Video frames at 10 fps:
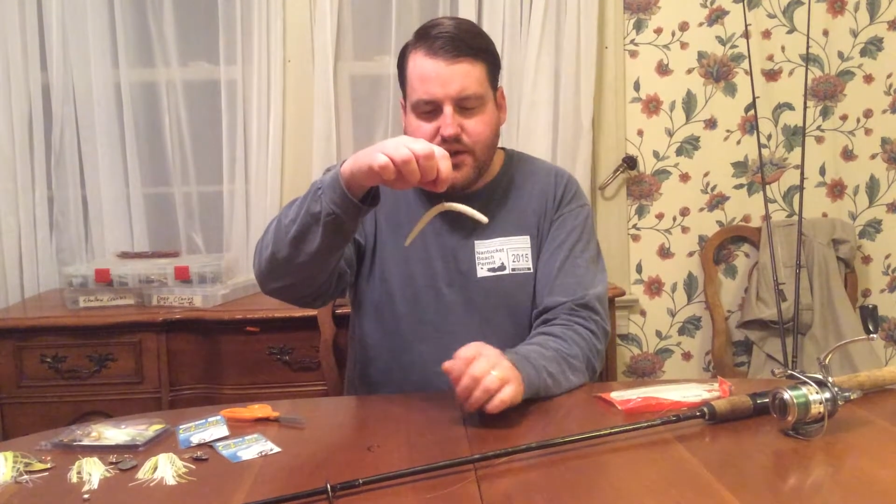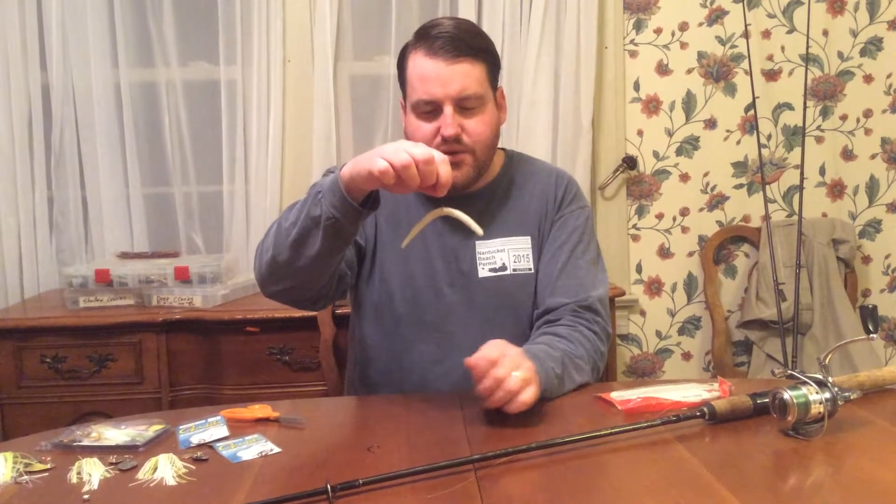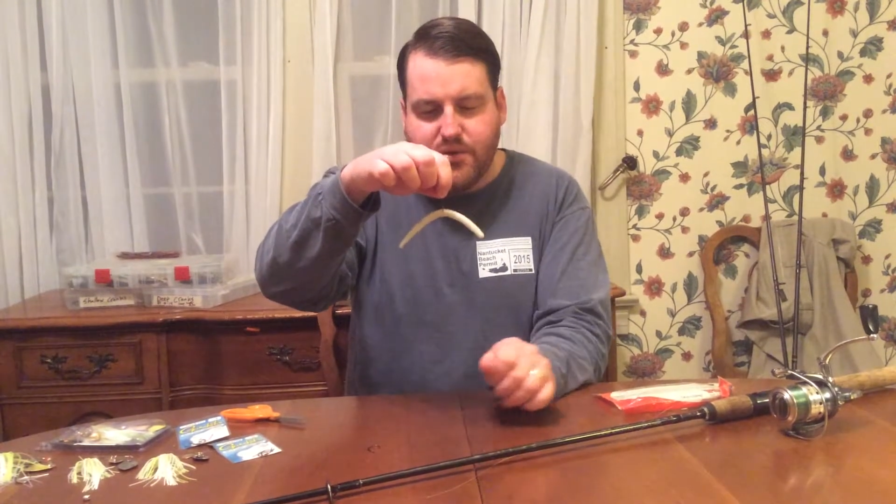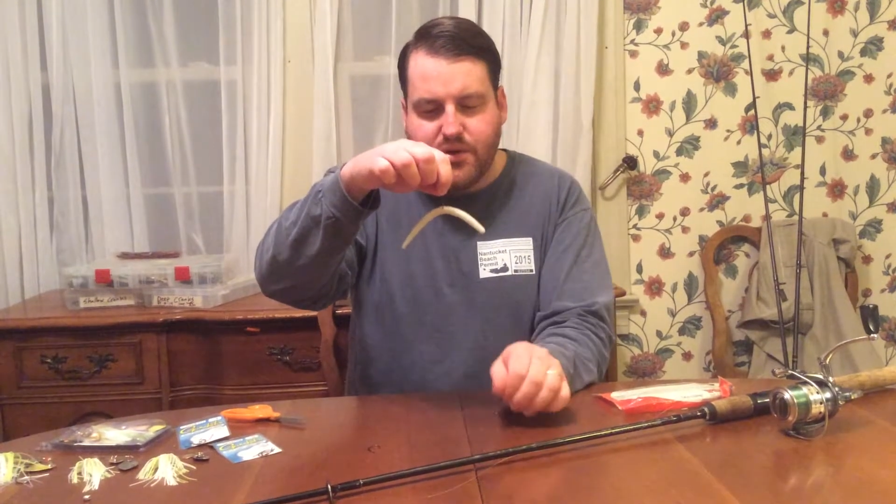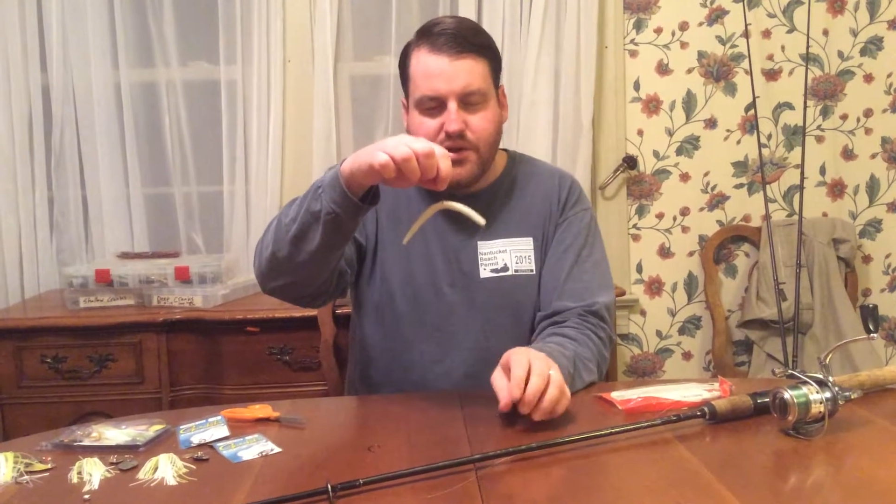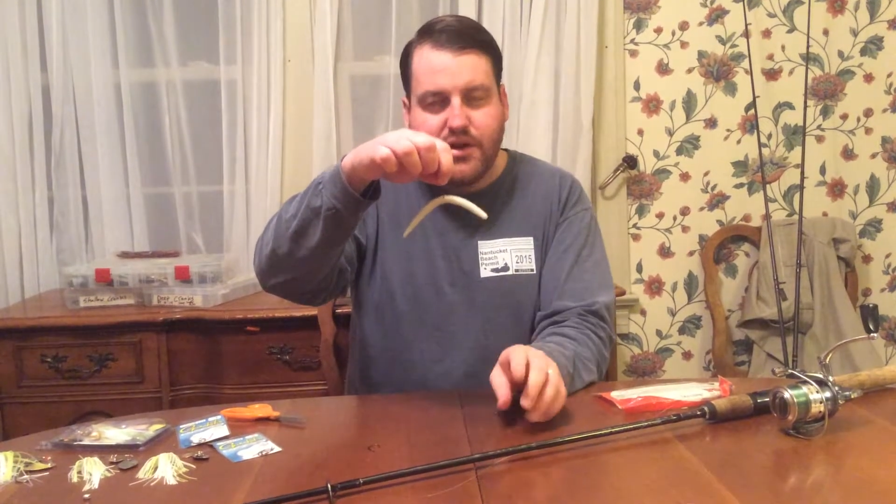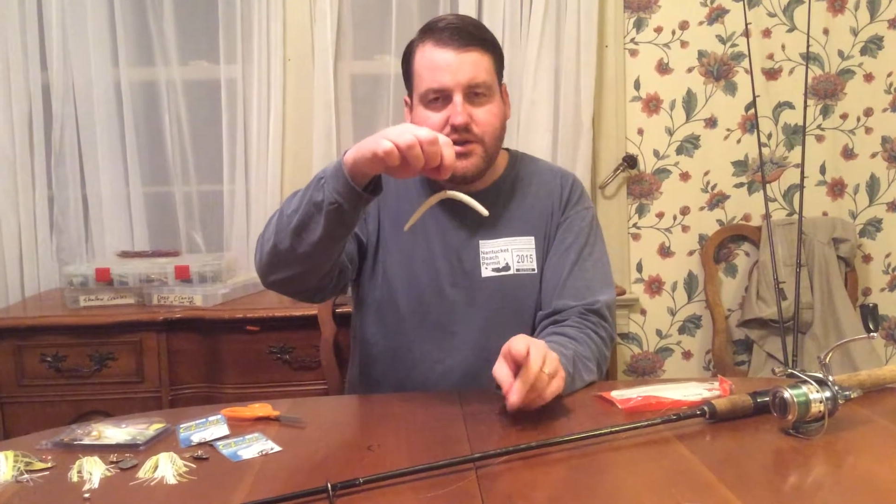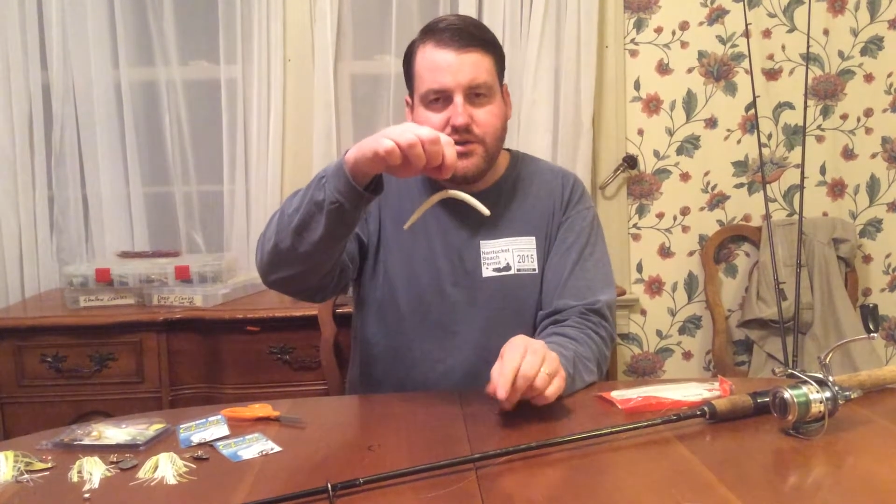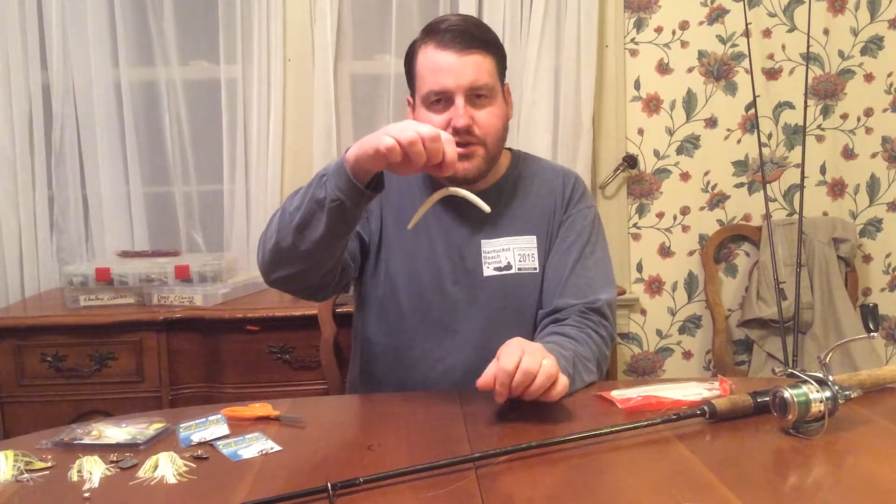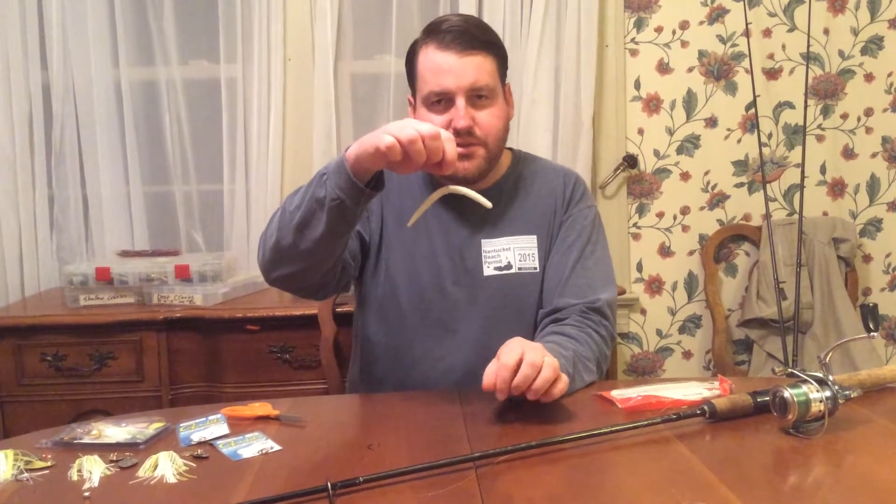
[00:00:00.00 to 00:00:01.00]
or you can
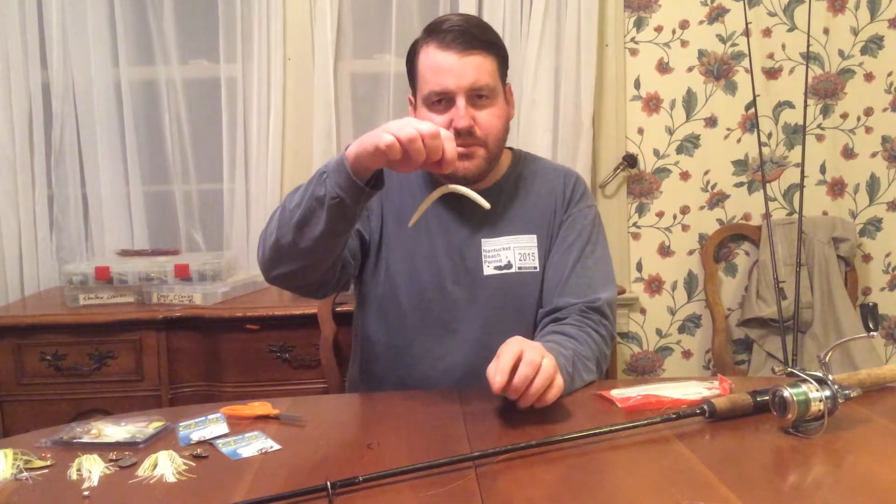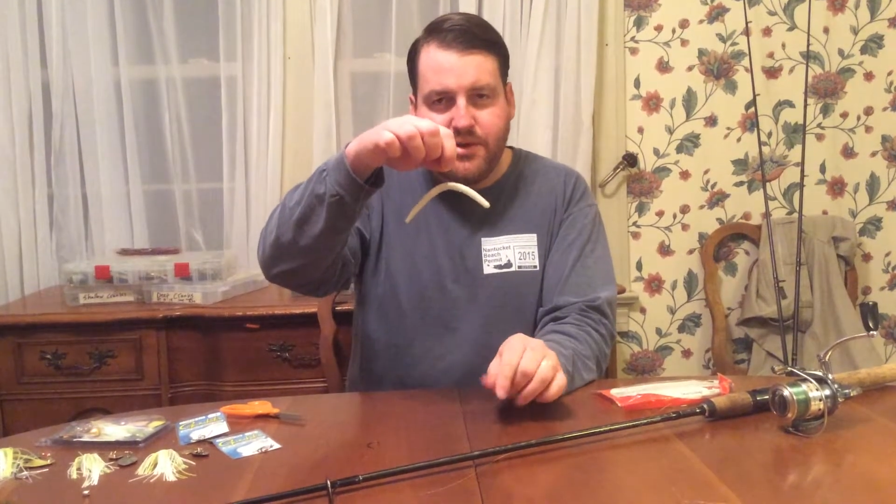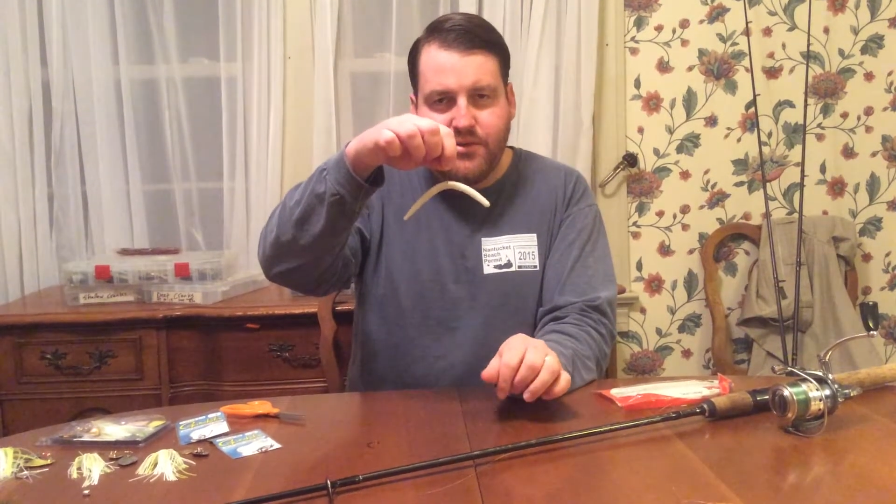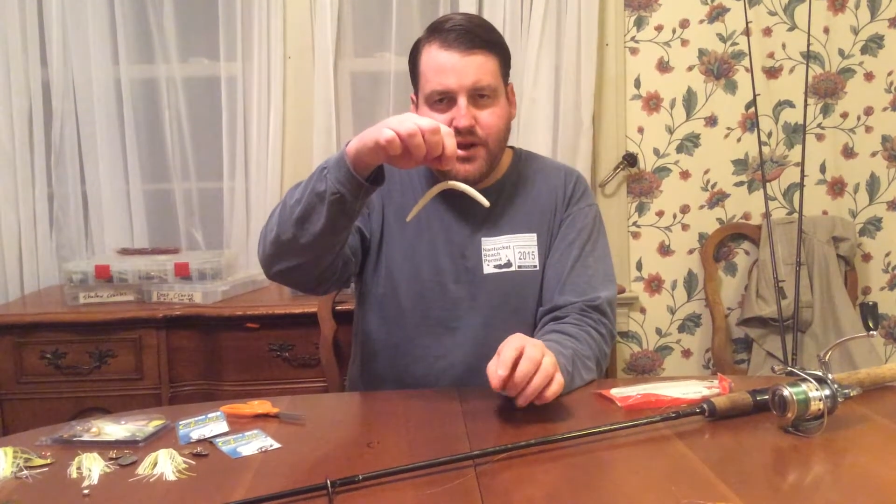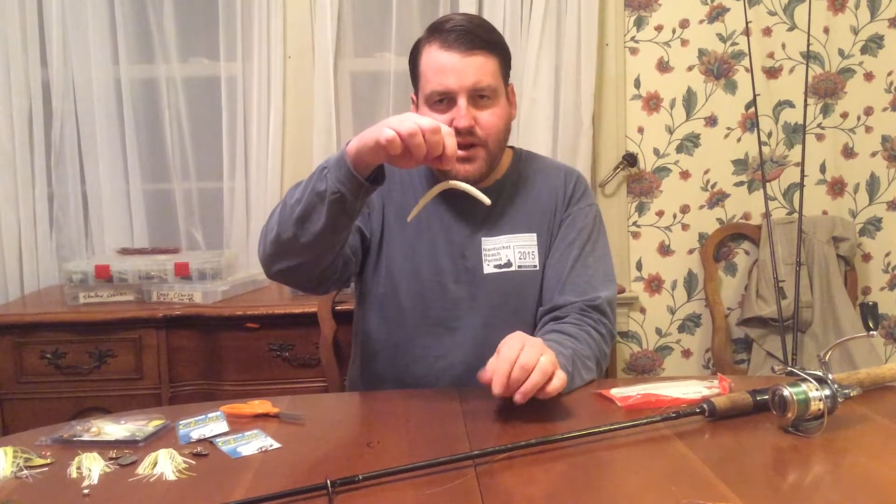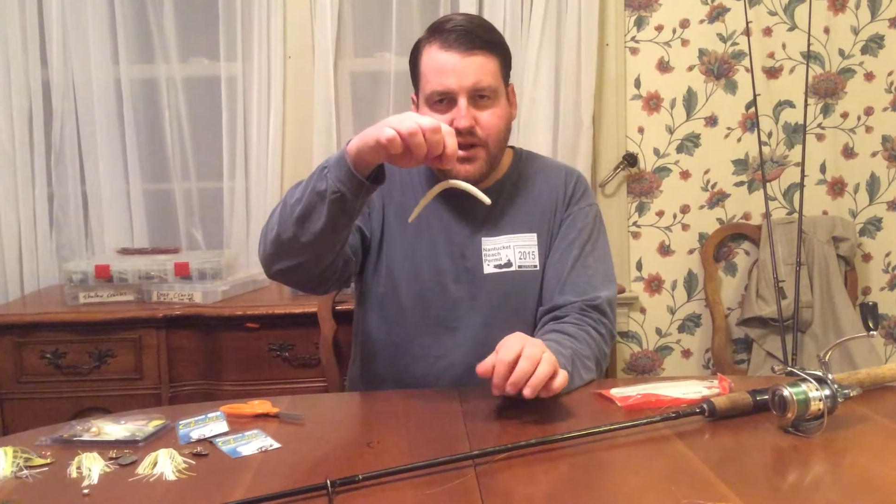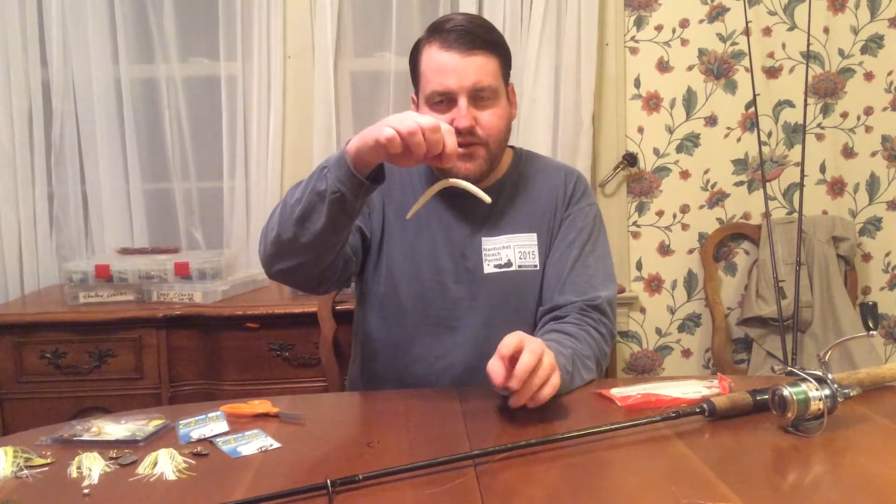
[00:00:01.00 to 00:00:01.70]
use a split ring.